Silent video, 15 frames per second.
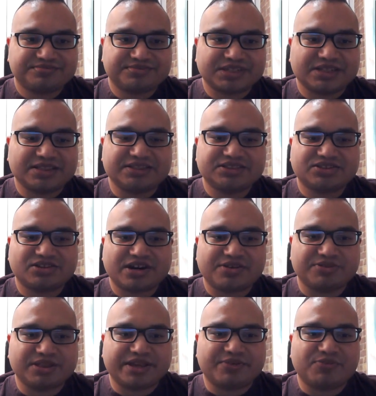let's start out
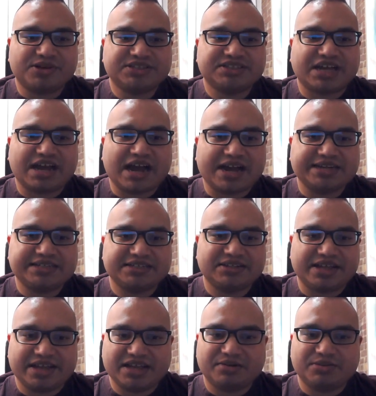with, like, what is the ideal
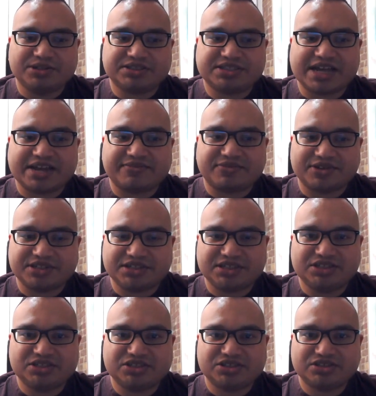animal stack for
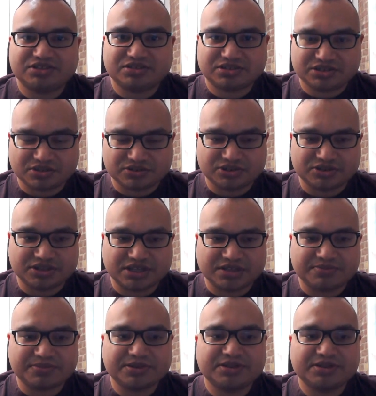each social type?